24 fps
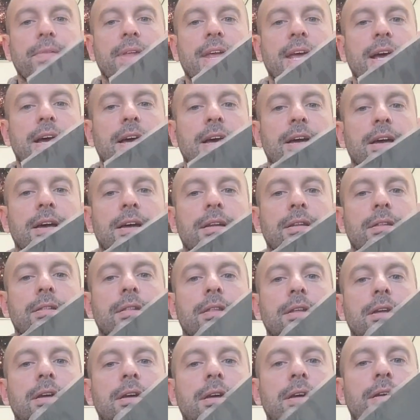And
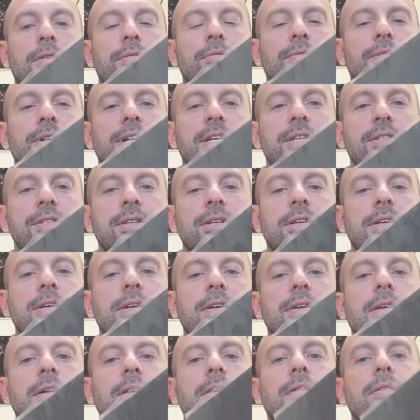the
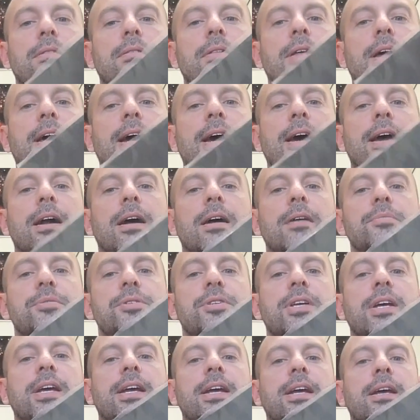reason that I'm
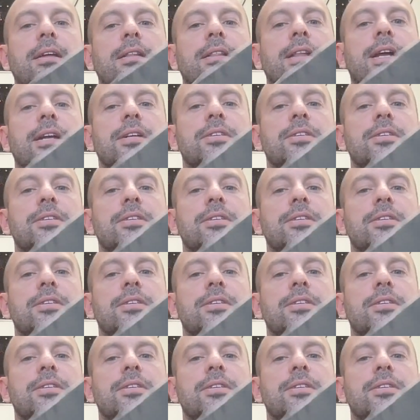saying that